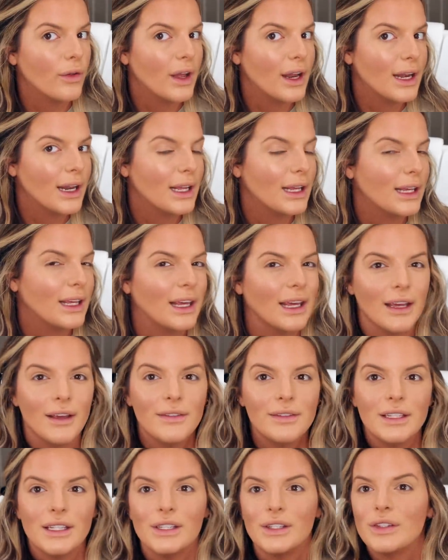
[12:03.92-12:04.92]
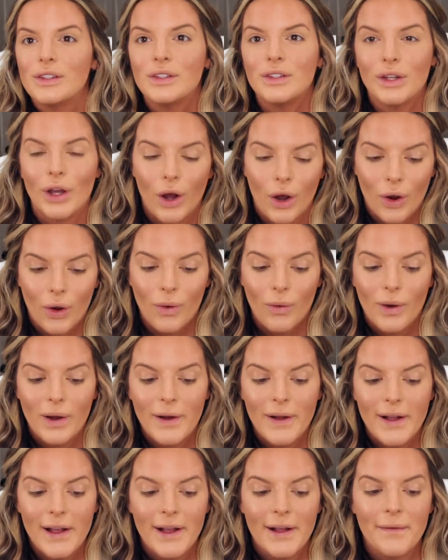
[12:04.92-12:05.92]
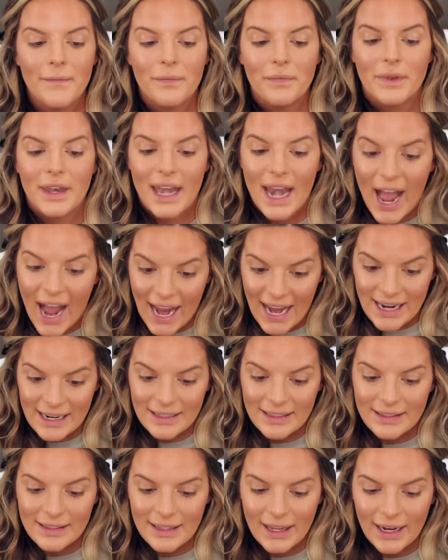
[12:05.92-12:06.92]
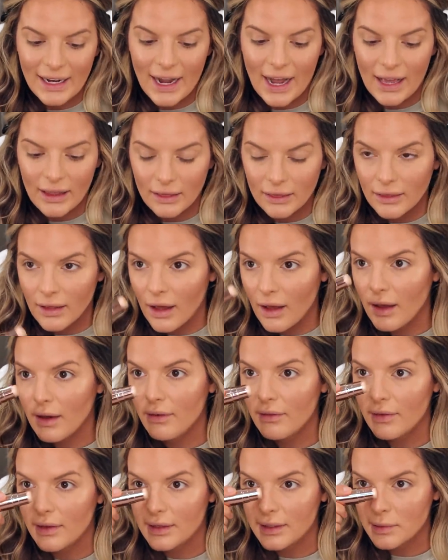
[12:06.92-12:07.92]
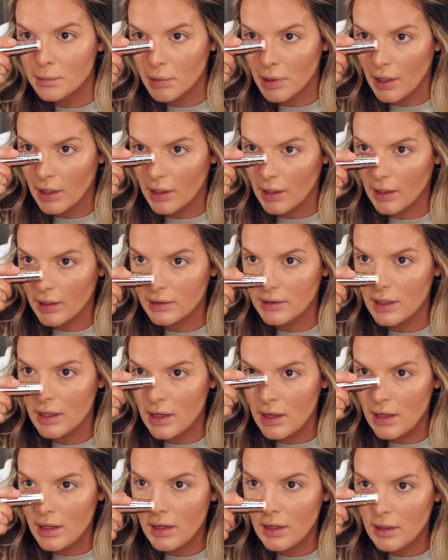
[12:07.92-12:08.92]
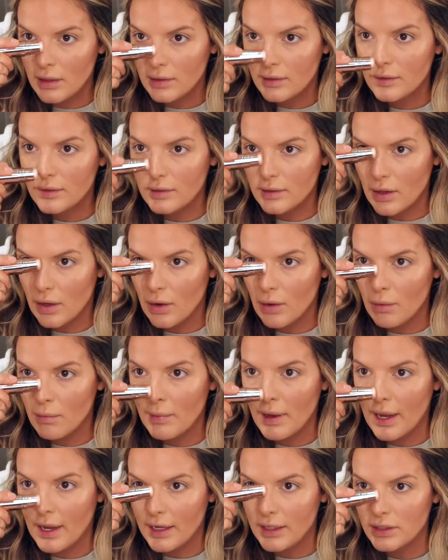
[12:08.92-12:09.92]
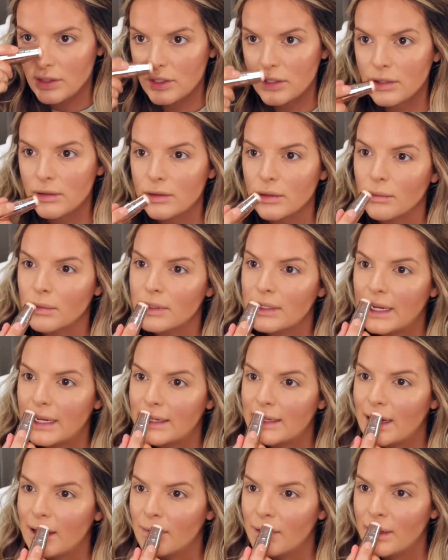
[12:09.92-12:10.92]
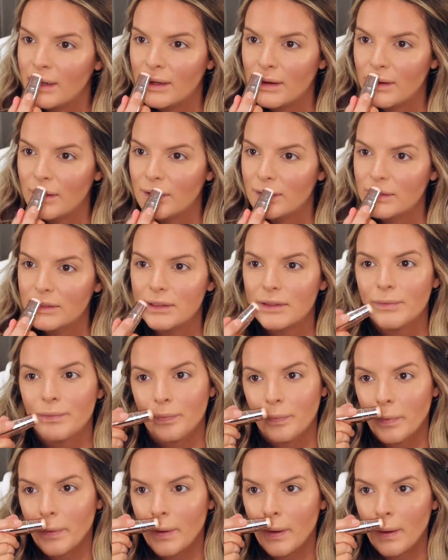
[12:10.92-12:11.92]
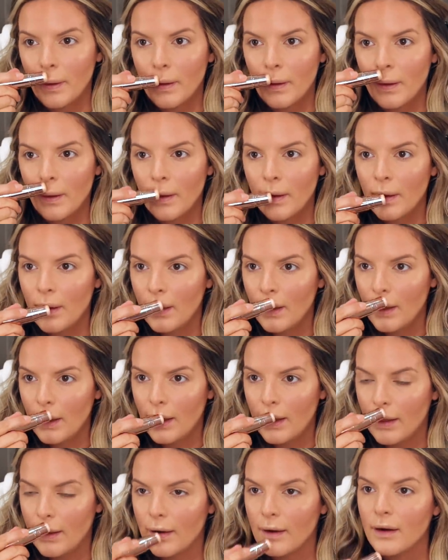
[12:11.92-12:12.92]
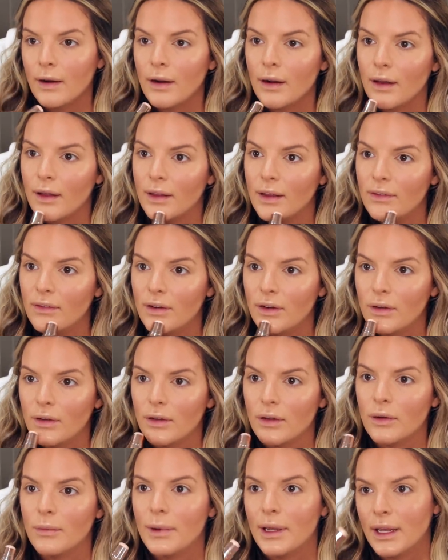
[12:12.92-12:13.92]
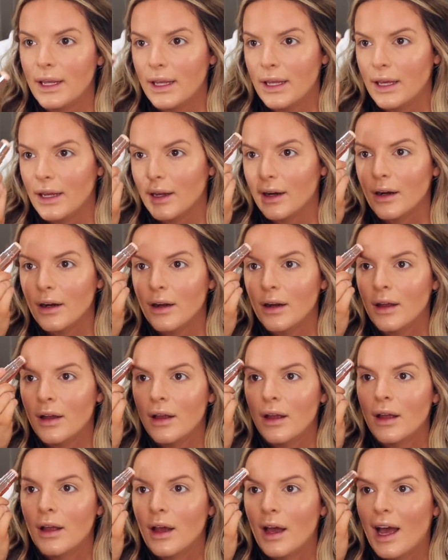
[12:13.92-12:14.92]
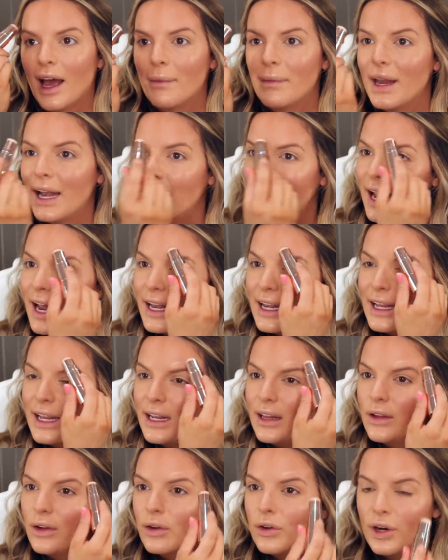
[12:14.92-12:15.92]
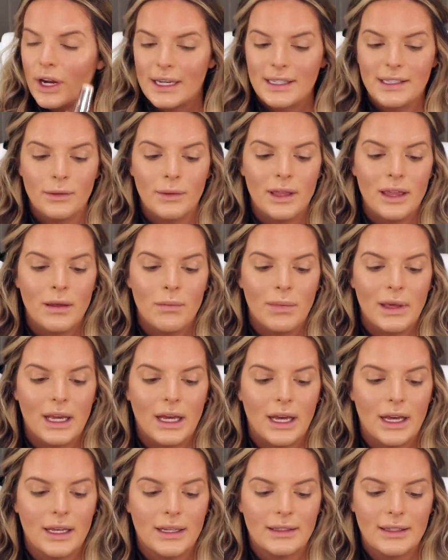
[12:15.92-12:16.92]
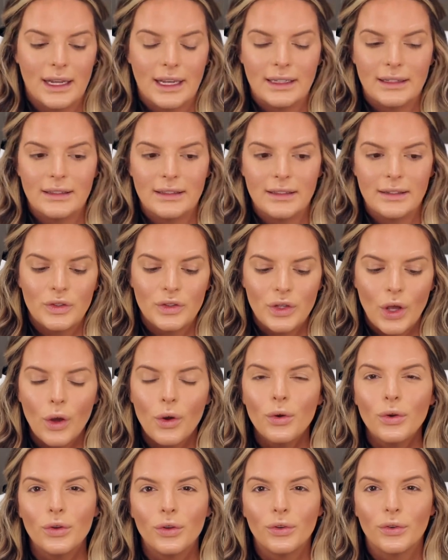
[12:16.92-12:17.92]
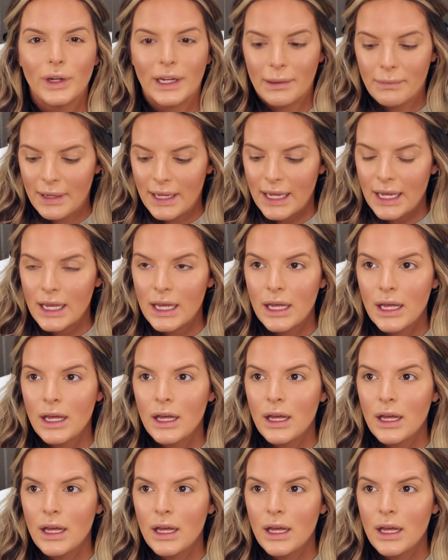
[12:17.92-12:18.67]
that it gives is so nice. Like I love this product so much. So I'm gonna take it down my nose here. I'll even do a little bit here I mean, I kind of get a little crazy with it because it's so creamy,